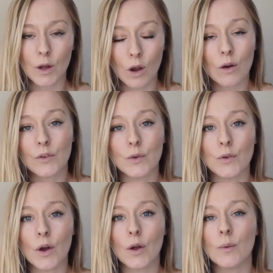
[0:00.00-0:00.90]
a lot of you
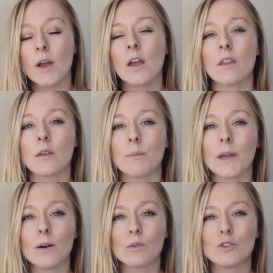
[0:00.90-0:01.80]
know, the
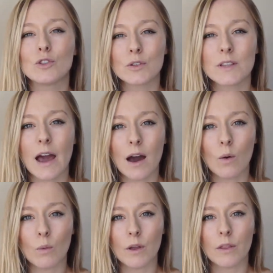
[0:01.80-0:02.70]
pill does
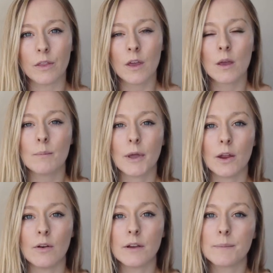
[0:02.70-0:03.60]
help with
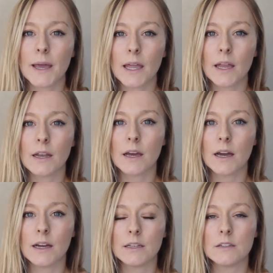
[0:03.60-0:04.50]
period pain
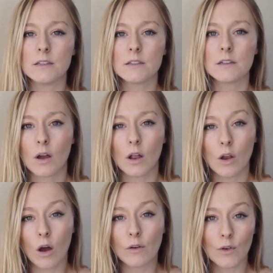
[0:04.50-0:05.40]
and a
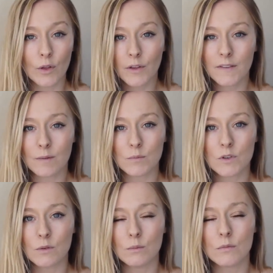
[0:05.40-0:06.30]
lot of other
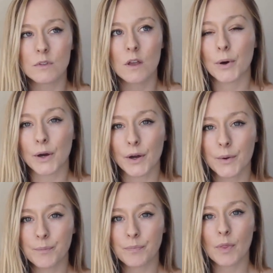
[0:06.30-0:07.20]
symptoms,
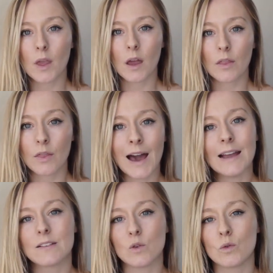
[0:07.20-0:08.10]
but
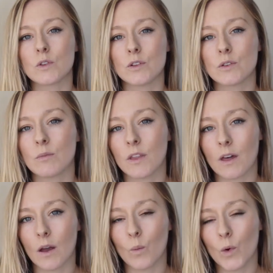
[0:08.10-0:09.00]
that is also something
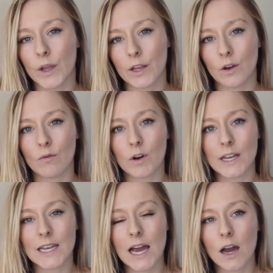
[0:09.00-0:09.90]
that I'm working on
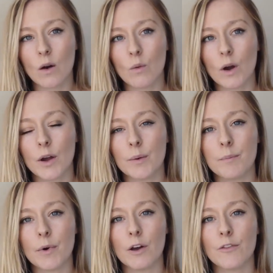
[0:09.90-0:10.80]
right now.
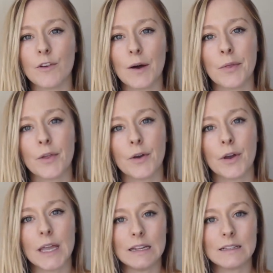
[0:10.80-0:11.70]
I found
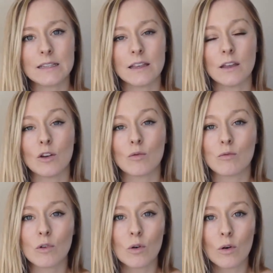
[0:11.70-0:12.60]
that eating
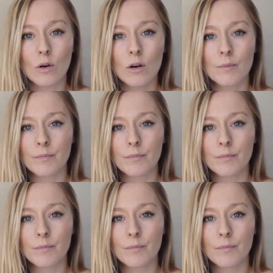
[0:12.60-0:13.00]
raw